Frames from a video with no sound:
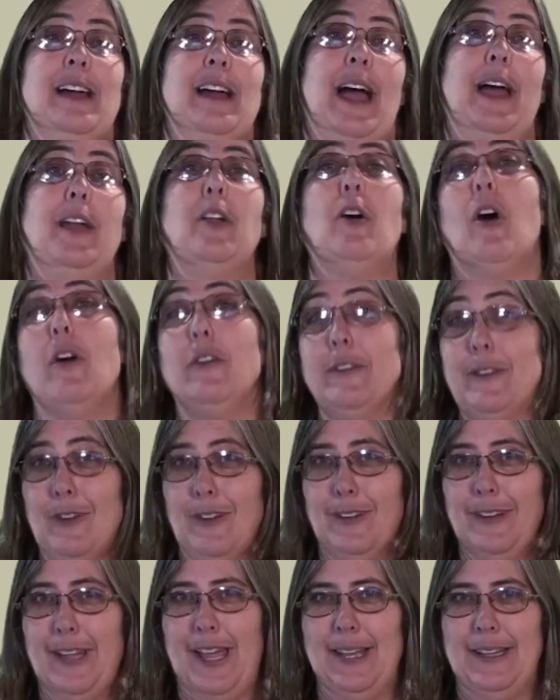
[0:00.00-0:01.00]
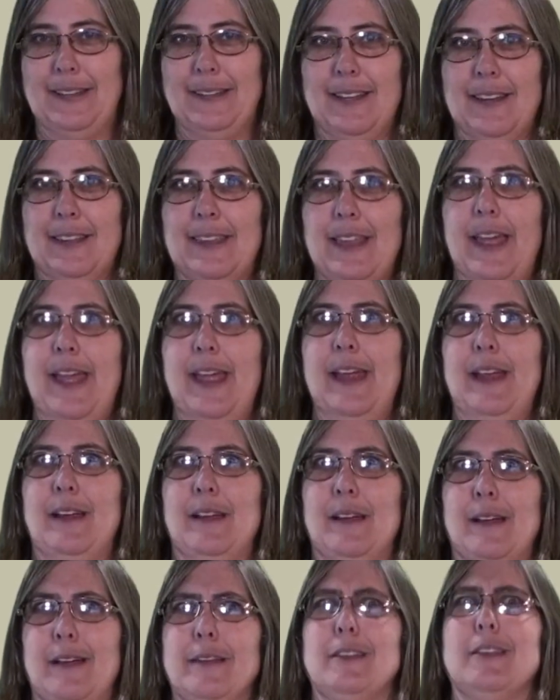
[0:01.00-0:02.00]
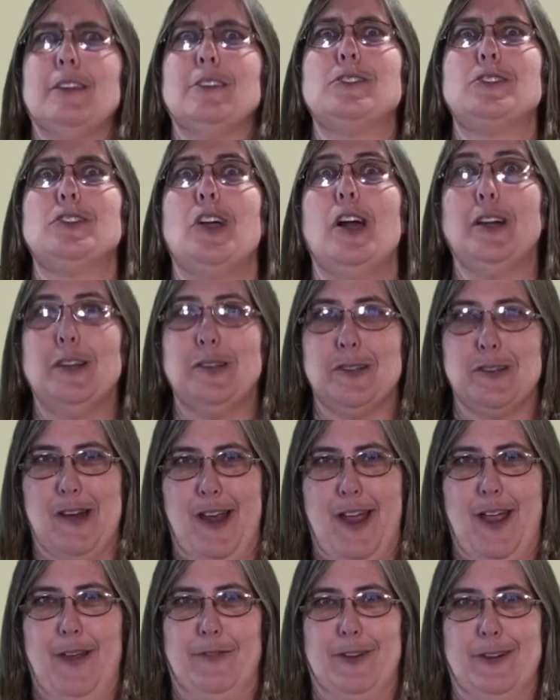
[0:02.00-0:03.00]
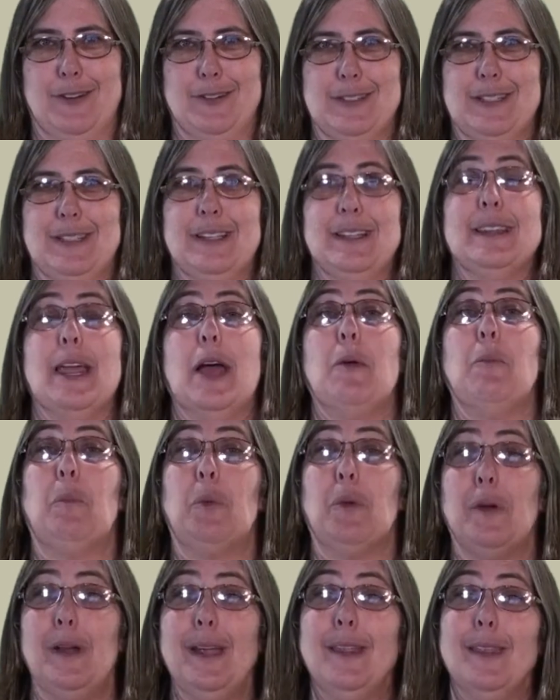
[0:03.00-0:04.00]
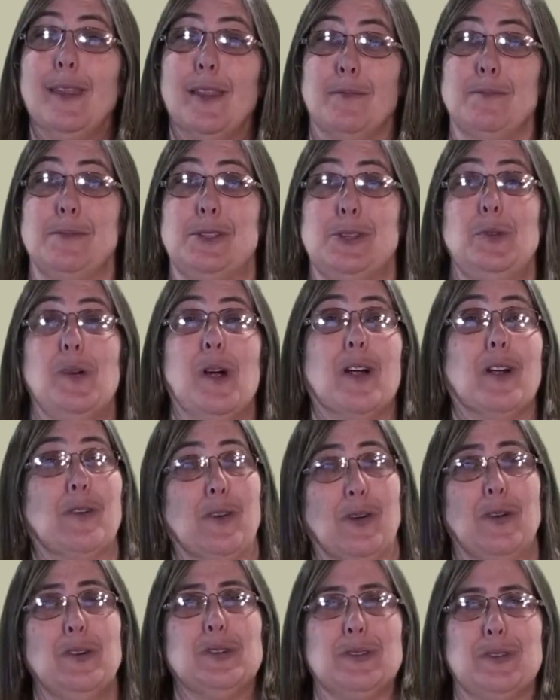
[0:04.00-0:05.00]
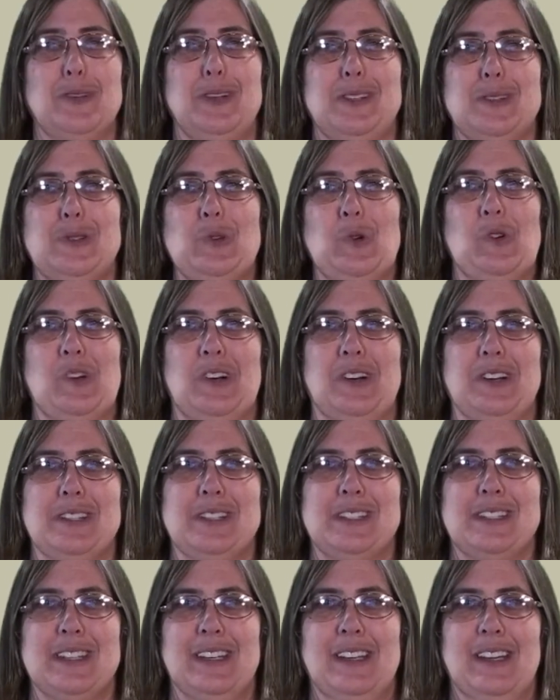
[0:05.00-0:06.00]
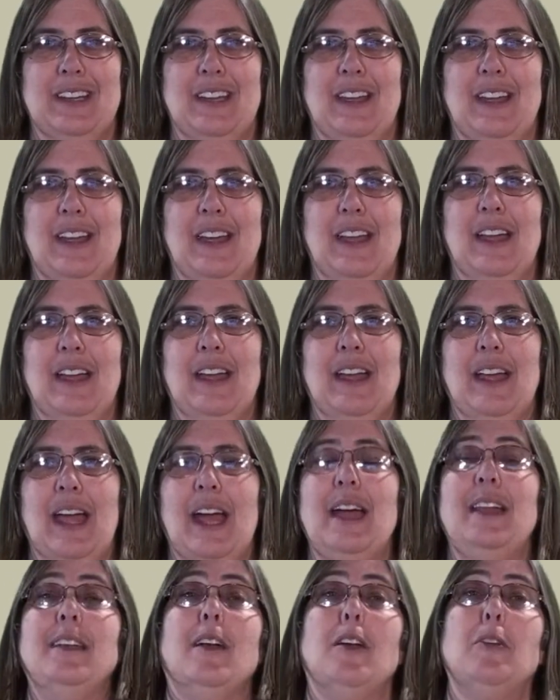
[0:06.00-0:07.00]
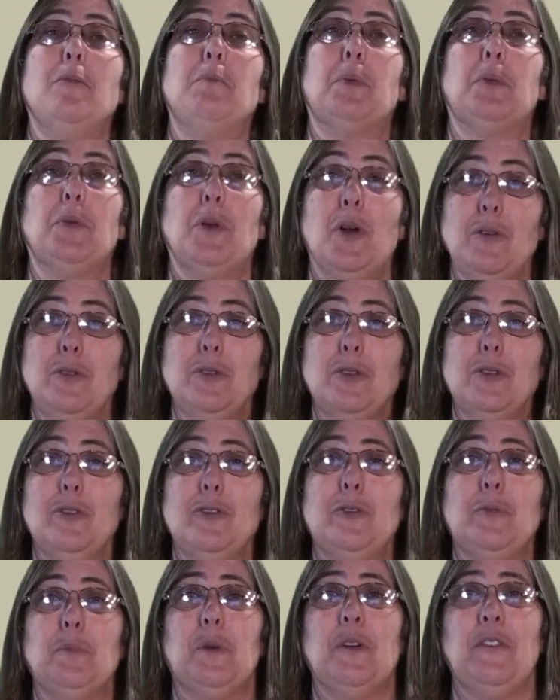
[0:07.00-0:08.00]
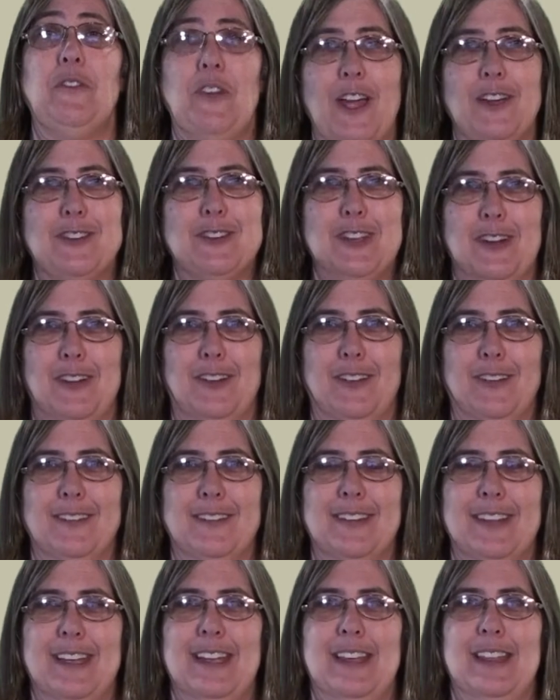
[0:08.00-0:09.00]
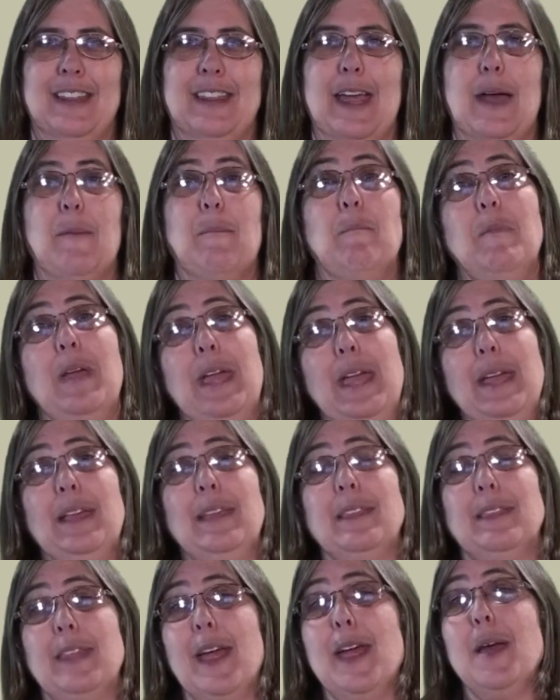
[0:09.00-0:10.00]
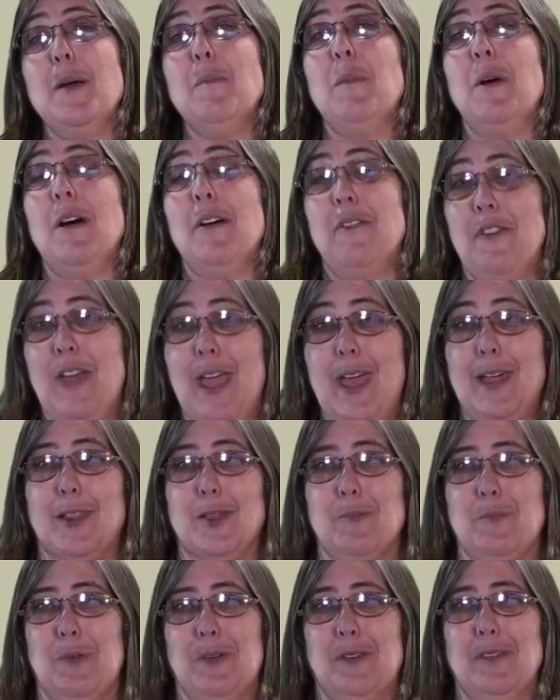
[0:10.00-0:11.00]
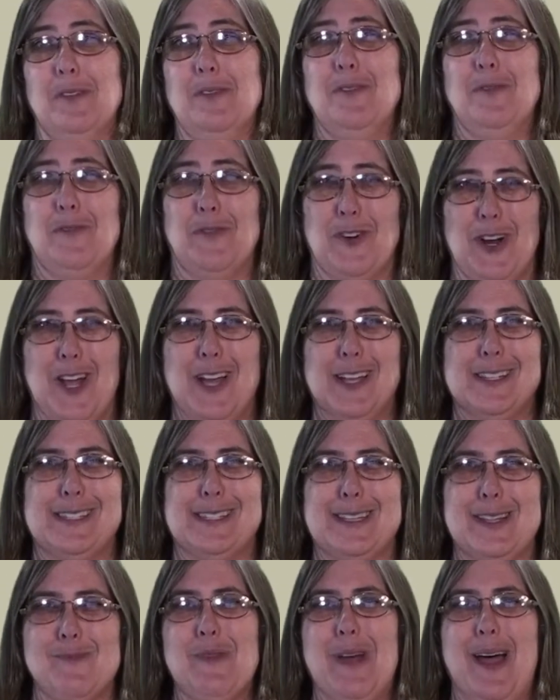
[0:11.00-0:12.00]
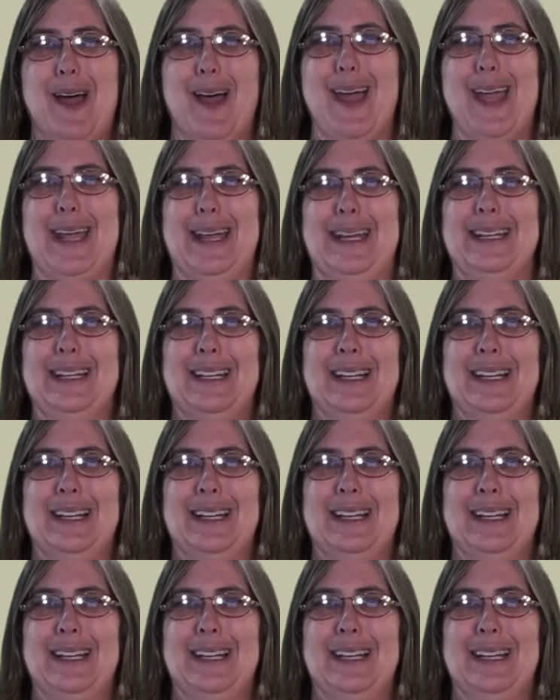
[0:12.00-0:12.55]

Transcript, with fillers: I'd also like to thank the truck drivers that bring them to our grocery stores and our produce professionals that make them available for us to buy.